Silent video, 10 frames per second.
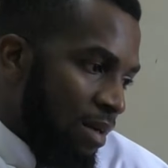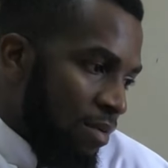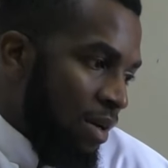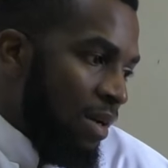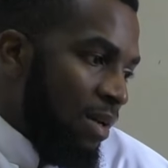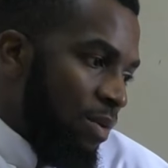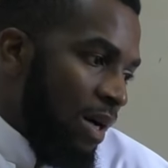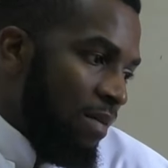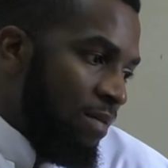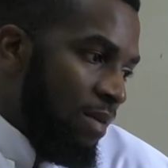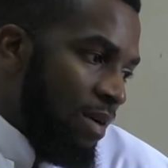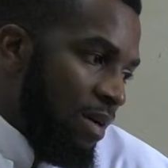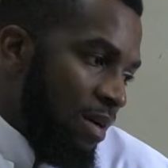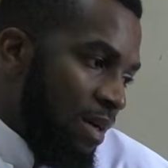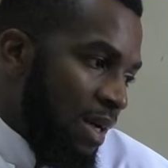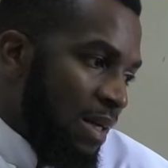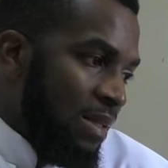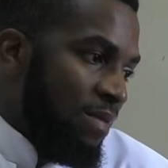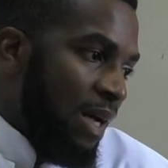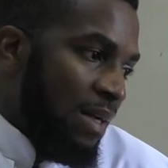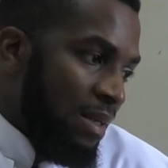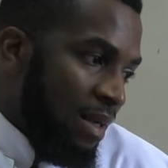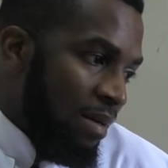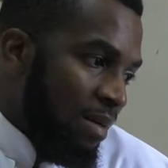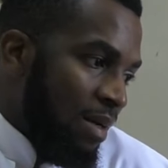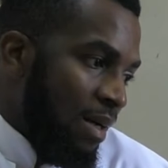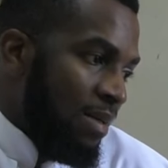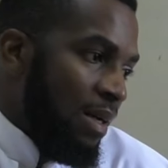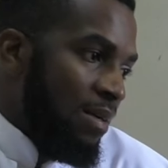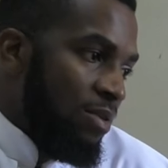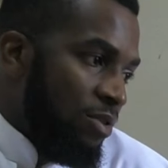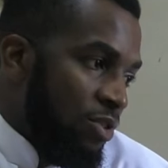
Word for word: currently we have uh, an active cardinal cardinal